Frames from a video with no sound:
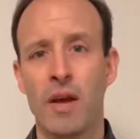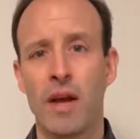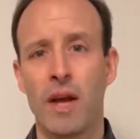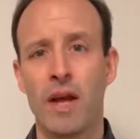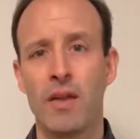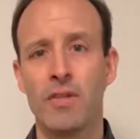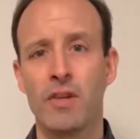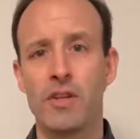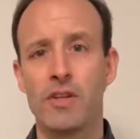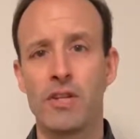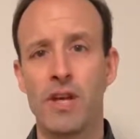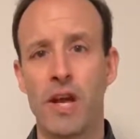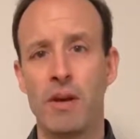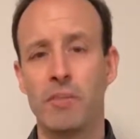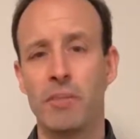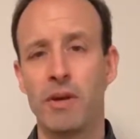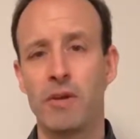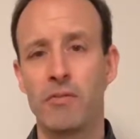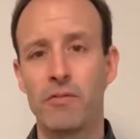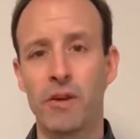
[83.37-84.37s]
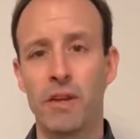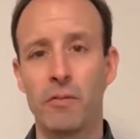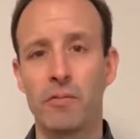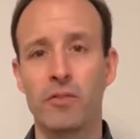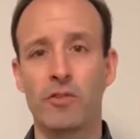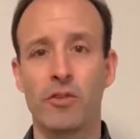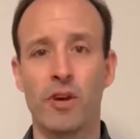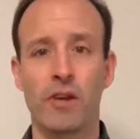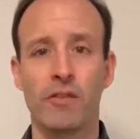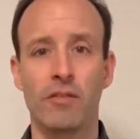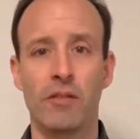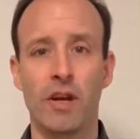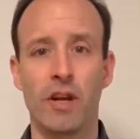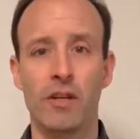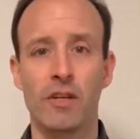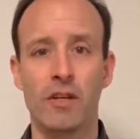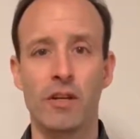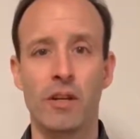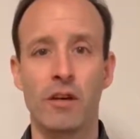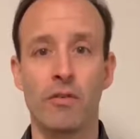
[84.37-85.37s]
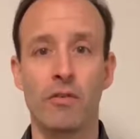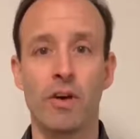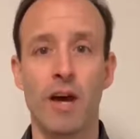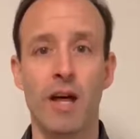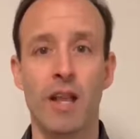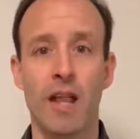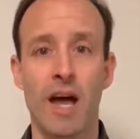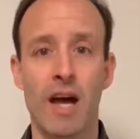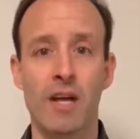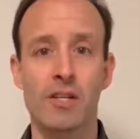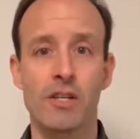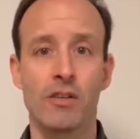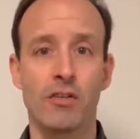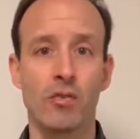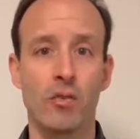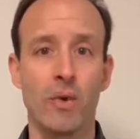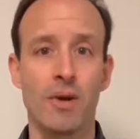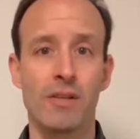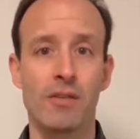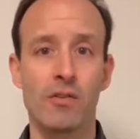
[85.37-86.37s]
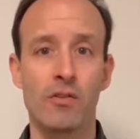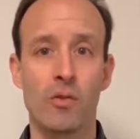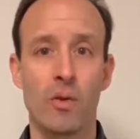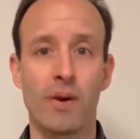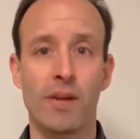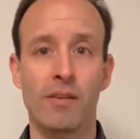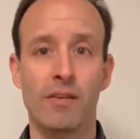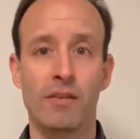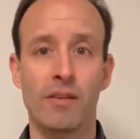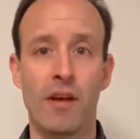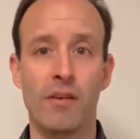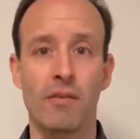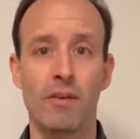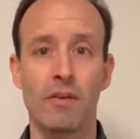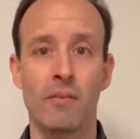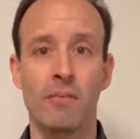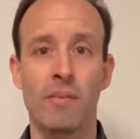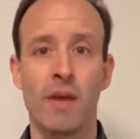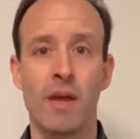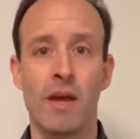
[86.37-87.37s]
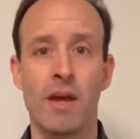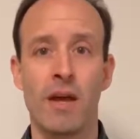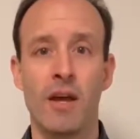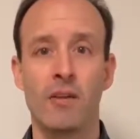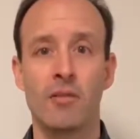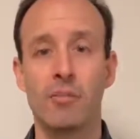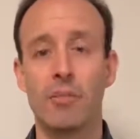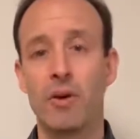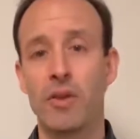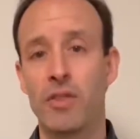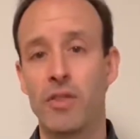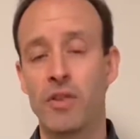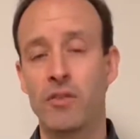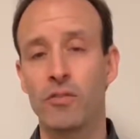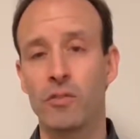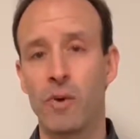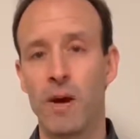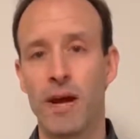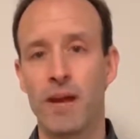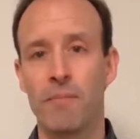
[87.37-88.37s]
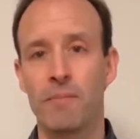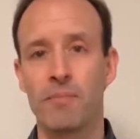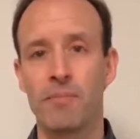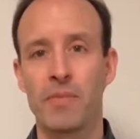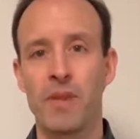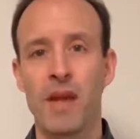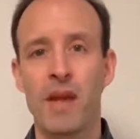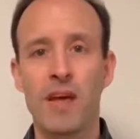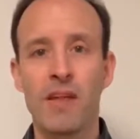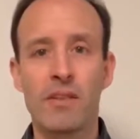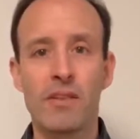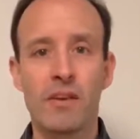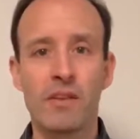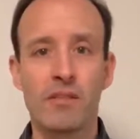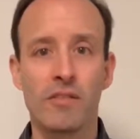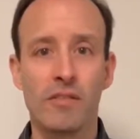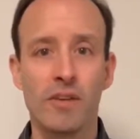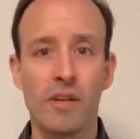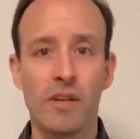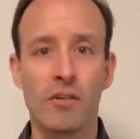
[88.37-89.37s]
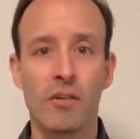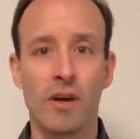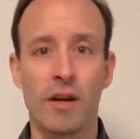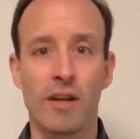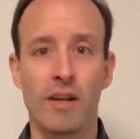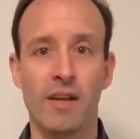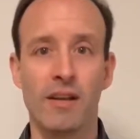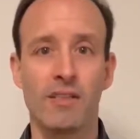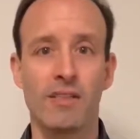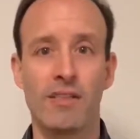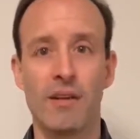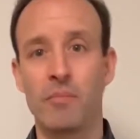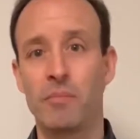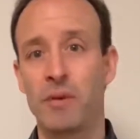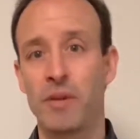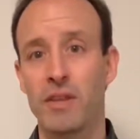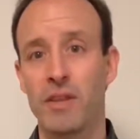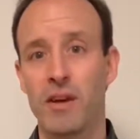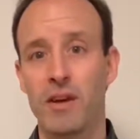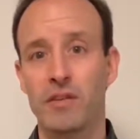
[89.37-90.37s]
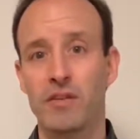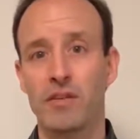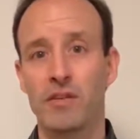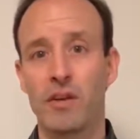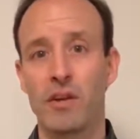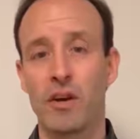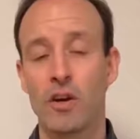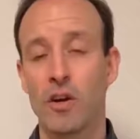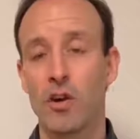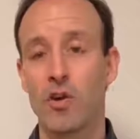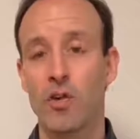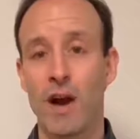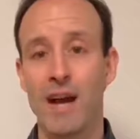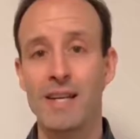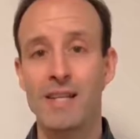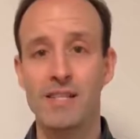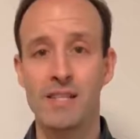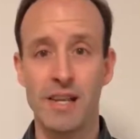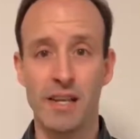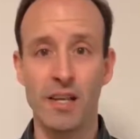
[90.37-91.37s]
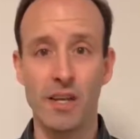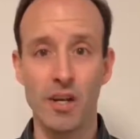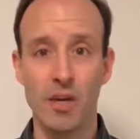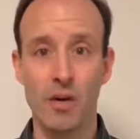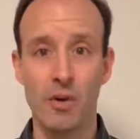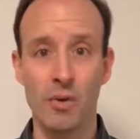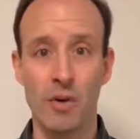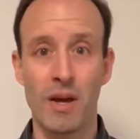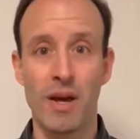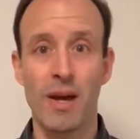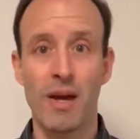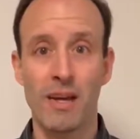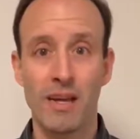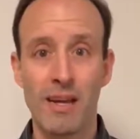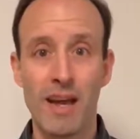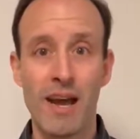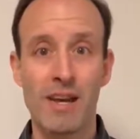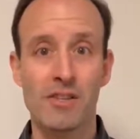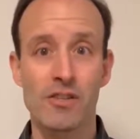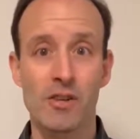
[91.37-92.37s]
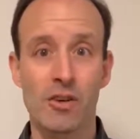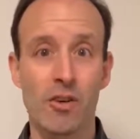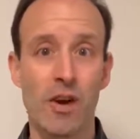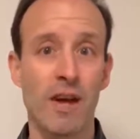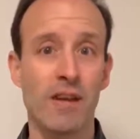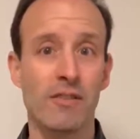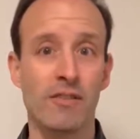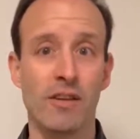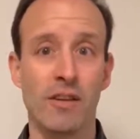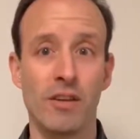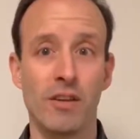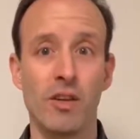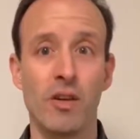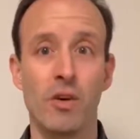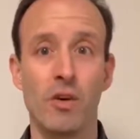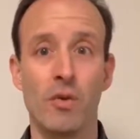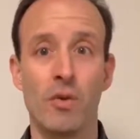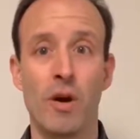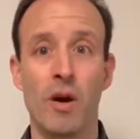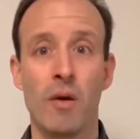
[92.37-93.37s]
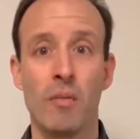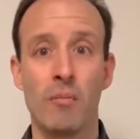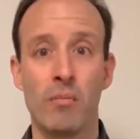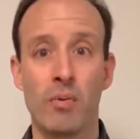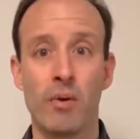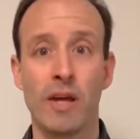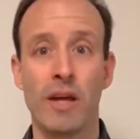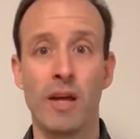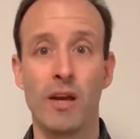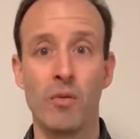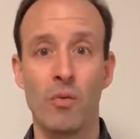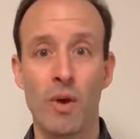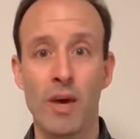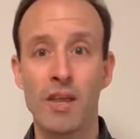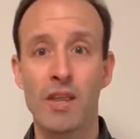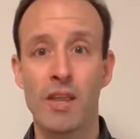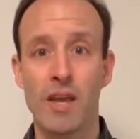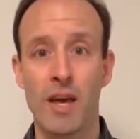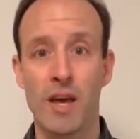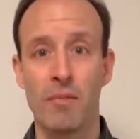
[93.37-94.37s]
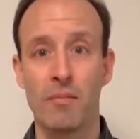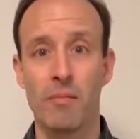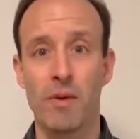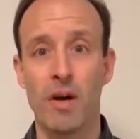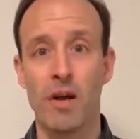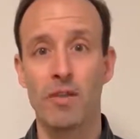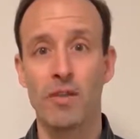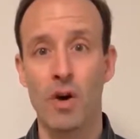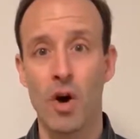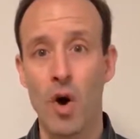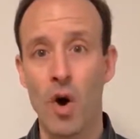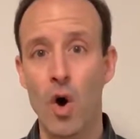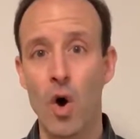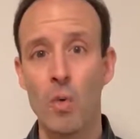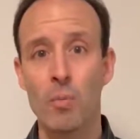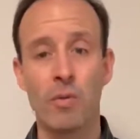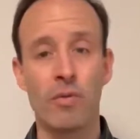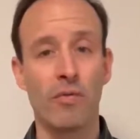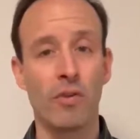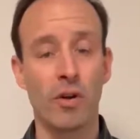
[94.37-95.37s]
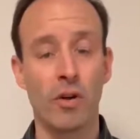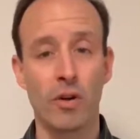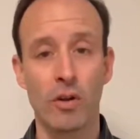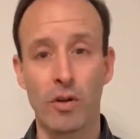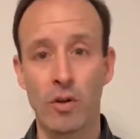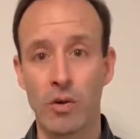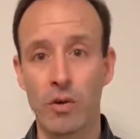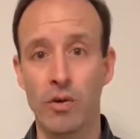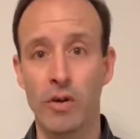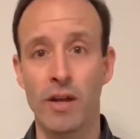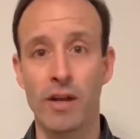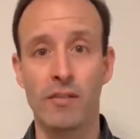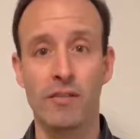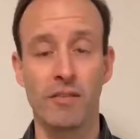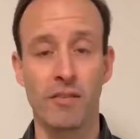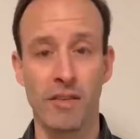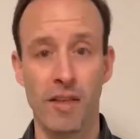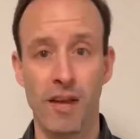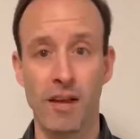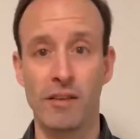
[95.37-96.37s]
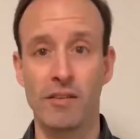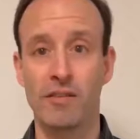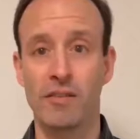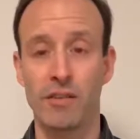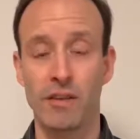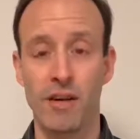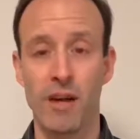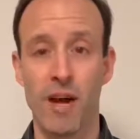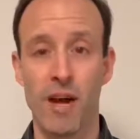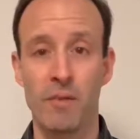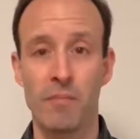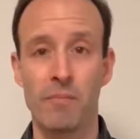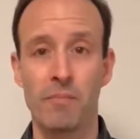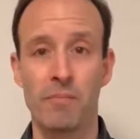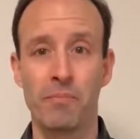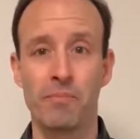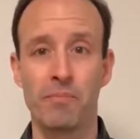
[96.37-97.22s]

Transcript: In the J.B. Phillips translation of Colossians 1:27, it's put this way: the secret is simply this, Christ in you, yes, Christ in you, bringing with him the hope of glorious things to come.